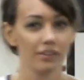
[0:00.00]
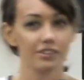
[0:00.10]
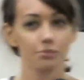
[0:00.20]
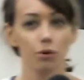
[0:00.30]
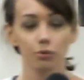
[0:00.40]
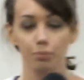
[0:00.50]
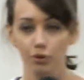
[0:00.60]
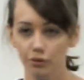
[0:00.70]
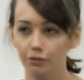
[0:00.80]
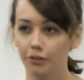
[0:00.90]
It's the most
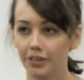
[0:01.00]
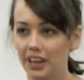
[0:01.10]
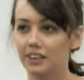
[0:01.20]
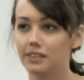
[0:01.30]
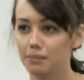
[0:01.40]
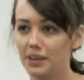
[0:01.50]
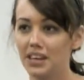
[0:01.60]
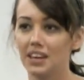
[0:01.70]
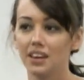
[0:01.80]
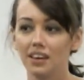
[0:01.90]
beautiful thing to
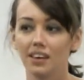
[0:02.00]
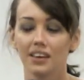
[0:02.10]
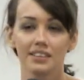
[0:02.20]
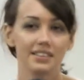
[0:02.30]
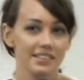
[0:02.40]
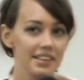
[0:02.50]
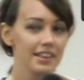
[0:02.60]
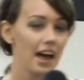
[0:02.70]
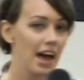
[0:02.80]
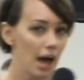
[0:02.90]
me to see
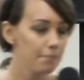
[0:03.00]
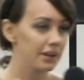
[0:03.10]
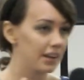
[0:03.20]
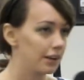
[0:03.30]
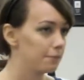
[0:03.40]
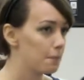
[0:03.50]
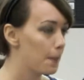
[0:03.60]
that happening.